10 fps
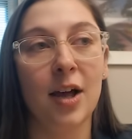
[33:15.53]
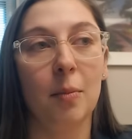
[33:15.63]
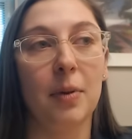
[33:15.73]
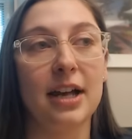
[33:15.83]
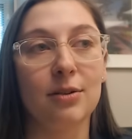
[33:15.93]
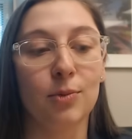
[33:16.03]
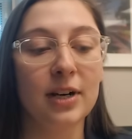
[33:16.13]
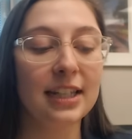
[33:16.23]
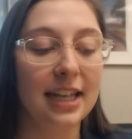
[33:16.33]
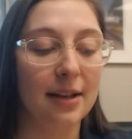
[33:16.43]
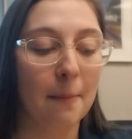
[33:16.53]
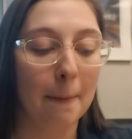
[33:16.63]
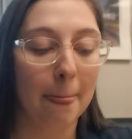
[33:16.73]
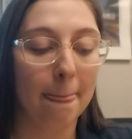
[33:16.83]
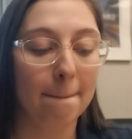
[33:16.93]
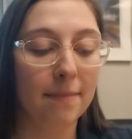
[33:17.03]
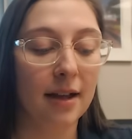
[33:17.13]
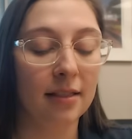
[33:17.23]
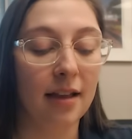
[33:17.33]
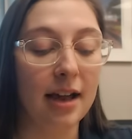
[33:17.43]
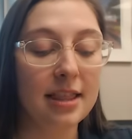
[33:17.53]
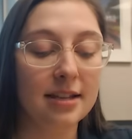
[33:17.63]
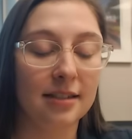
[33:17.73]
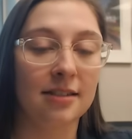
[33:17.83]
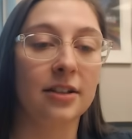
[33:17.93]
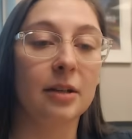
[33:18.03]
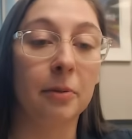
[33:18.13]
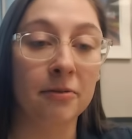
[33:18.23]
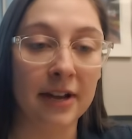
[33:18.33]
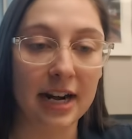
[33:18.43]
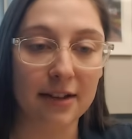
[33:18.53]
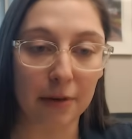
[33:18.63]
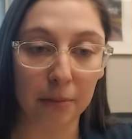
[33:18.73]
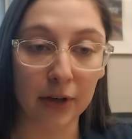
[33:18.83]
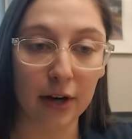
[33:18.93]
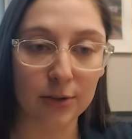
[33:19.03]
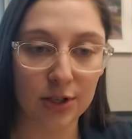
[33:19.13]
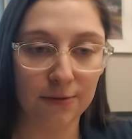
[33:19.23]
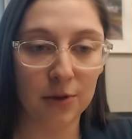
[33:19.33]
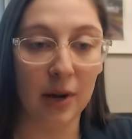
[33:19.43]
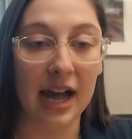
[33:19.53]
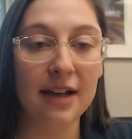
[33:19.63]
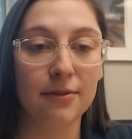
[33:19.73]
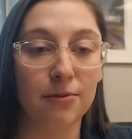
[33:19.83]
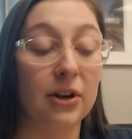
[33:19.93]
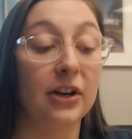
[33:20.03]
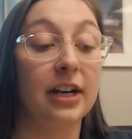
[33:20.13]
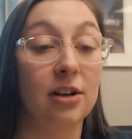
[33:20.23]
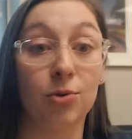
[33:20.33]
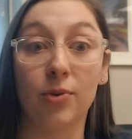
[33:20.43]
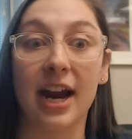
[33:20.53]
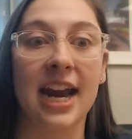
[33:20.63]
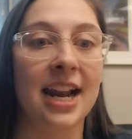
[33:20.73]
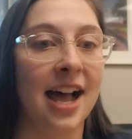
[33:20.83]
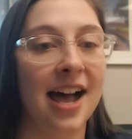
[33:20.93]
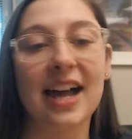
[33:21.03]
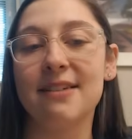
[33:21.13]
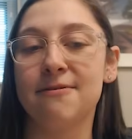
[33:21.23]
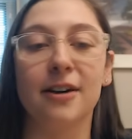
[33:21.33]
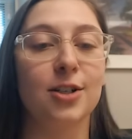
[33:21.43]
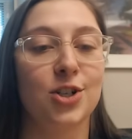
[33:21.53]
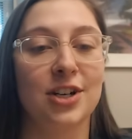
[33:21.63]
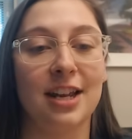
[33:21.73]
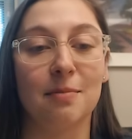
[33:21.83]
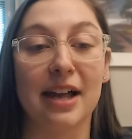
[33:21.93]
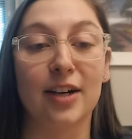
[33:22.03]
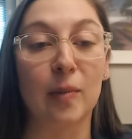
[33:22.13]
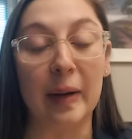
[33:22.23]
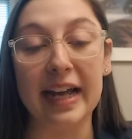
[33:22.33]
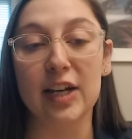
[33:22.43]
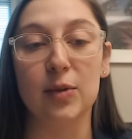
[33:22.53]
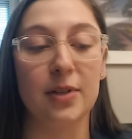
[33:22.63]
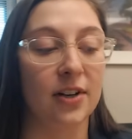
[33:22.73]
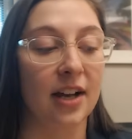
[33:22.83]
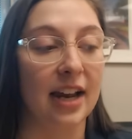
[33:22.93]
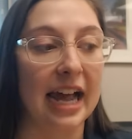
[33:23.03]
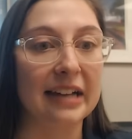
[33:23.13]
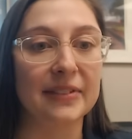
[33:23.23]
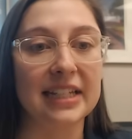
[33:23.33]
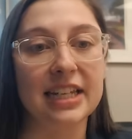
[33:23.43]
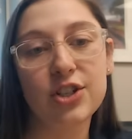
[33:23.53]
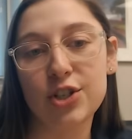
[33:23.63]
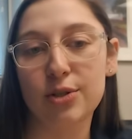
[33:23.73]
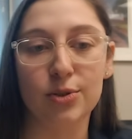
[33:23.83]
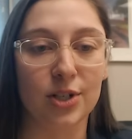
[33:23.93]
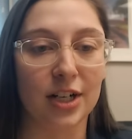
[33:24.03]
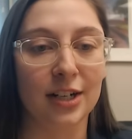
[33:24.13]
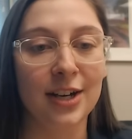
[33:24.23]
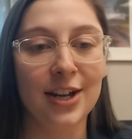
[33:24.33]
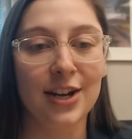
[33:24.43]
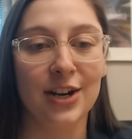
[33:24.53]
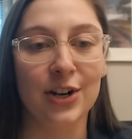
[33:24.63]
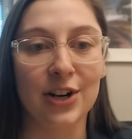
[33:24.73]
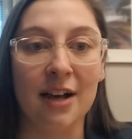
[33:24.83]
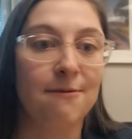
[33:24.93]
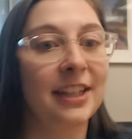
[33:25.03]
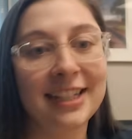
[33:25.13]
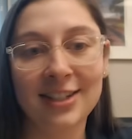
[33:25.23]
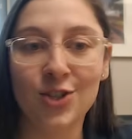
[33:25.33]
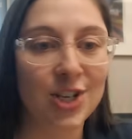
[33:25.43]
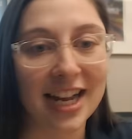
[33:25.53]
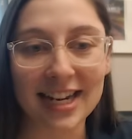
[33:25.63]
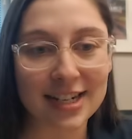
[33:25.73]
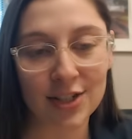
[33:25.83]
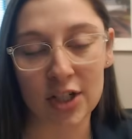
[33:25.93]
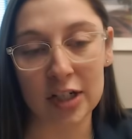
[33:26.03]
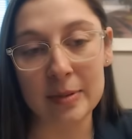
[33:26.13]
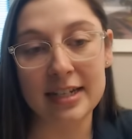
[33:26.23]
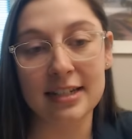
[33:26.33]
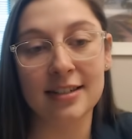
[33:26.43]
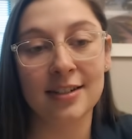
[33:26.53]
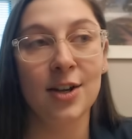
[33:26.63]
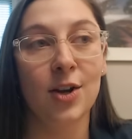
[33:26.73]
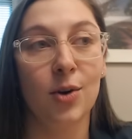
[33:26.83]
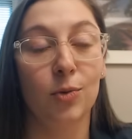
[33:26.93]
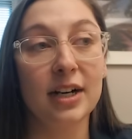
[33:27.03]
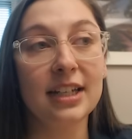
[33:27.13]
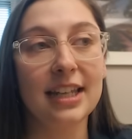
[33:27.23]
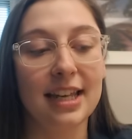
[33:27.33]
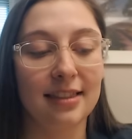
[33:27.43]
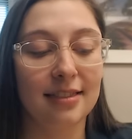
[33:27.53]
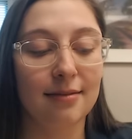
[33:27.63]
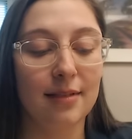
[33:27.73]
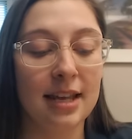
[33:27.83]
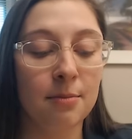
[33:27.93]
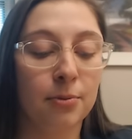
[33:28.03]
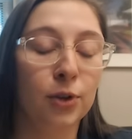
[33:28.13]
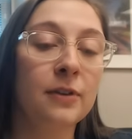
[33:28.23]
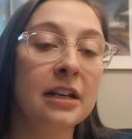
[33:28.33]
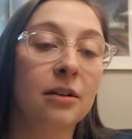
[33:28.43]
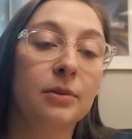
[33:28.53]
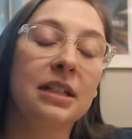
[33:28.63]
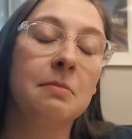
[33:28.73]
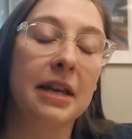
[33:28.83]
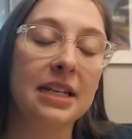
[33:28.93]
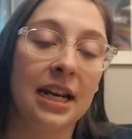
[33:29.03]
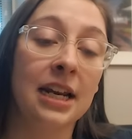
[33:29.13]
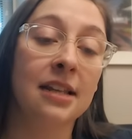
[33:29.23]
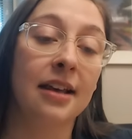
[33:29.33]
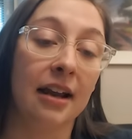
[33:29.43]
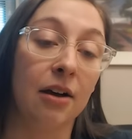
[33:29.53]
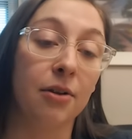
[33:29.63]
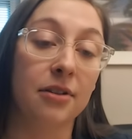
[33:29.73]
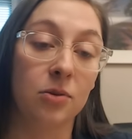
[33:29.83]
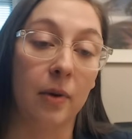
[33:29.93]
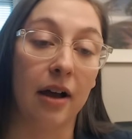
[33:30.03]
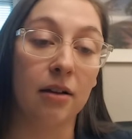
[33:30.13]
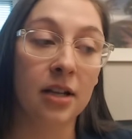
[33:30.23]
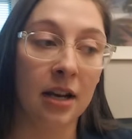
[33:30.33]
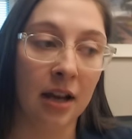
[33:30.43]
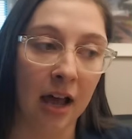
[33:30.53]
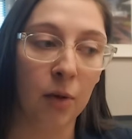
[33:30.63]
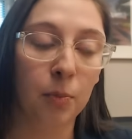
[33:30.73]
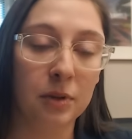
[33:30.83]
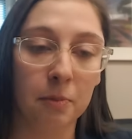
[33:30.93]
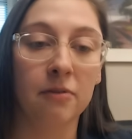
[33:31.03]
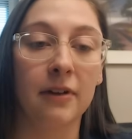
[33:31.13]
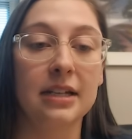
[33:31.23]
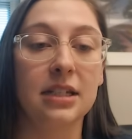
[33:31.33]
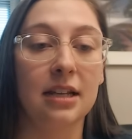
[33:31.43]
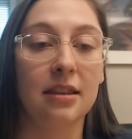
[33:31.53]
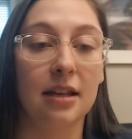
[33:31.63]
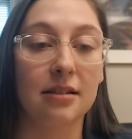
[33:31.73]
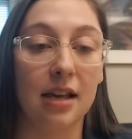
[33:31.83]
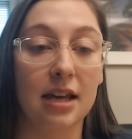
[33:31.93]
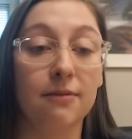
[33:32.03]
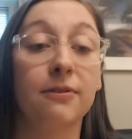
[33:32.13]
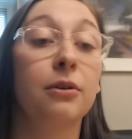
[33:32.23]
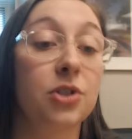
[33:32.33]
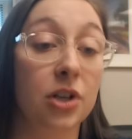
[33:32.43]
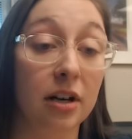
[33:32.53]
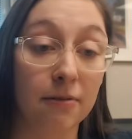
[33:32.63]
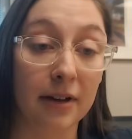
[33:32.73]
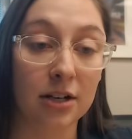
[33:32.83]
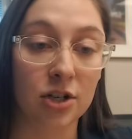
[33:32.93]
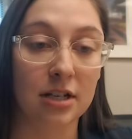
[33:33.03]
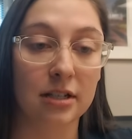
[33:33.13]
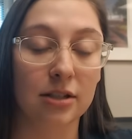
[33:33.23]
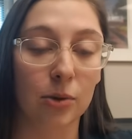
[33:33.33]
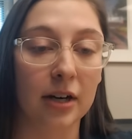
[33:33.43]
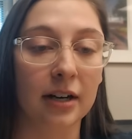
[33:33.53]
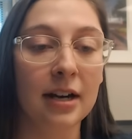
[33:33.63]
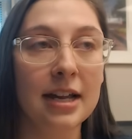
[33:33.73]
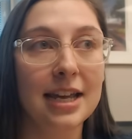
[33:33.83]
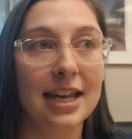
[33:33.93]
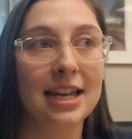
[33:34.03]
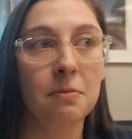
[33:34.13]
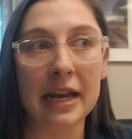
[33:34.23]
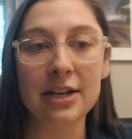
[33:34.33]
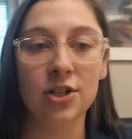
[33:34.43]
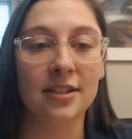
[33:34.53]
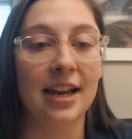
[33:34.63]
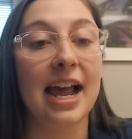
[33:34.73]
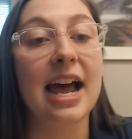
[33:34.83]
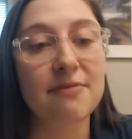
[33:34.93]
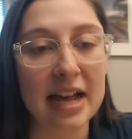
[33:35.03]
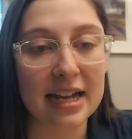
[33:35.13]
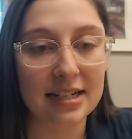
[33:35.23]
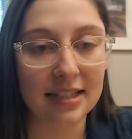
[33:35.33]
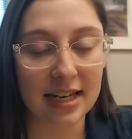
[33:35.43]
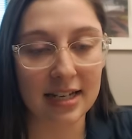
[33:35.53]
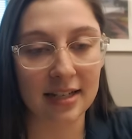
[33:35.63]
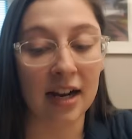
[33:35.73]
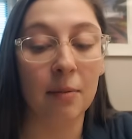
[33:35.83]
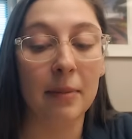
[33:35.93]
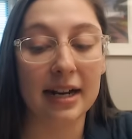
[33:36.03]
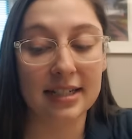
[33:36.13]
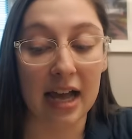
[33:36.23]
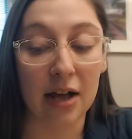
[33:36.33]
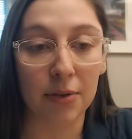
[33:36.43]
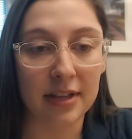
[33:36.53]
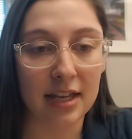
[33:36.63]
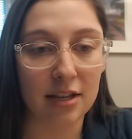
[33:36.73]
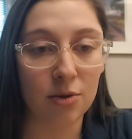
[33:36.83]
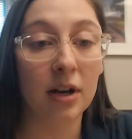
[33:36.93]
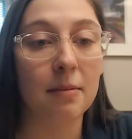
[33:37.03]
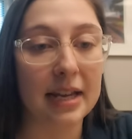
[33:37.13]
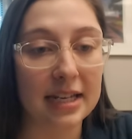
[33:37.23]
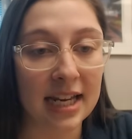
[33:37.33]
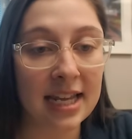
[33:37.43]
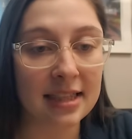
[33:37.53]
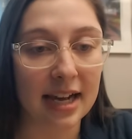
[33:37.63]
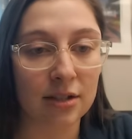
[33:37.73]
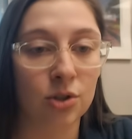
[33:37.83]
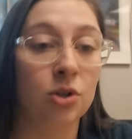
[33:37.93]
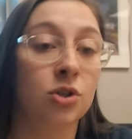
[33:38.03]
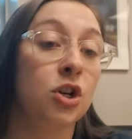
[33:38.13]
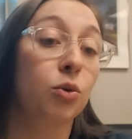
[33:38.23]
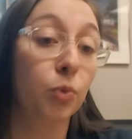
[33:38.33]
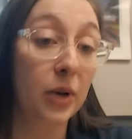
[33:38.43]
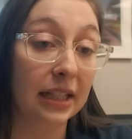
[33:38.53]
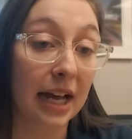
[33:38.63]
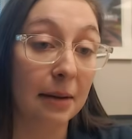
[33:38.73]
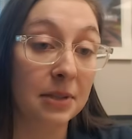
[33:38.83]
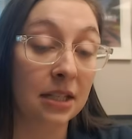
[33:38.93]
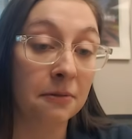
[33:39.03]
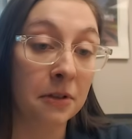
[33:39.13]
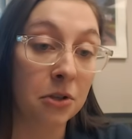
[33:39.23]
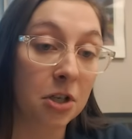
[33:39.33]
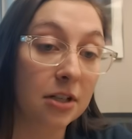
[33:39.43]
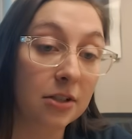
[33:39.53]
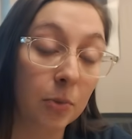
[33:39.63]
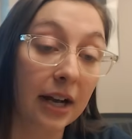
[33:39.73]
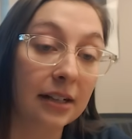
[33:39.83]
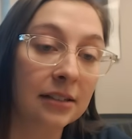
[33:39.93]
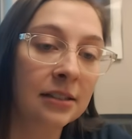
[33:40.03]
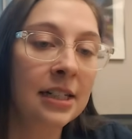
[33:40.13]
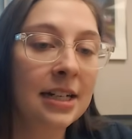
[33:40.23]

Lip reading: But really, a lot of this is on the preventative approach. If you have a very great high functioning microbiome, you're not having issues, or you're not feeling GI disturbance, really improving or really maintaining that health as well can help with preventing things like future infections, or in patients that have had disease and come back to healthy, you want to maintain that so there's no relapse in the future as well.